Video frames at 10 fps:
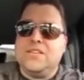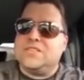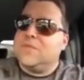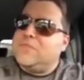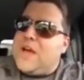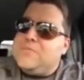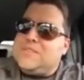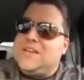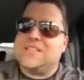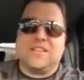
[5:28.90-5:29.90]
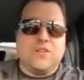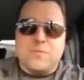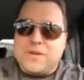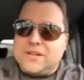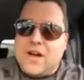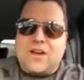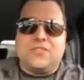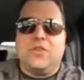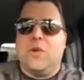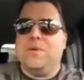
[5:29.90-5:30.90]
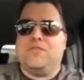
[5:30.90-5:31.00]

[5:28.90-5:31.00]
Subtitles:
So sometimes it takes a little bit of luck, too.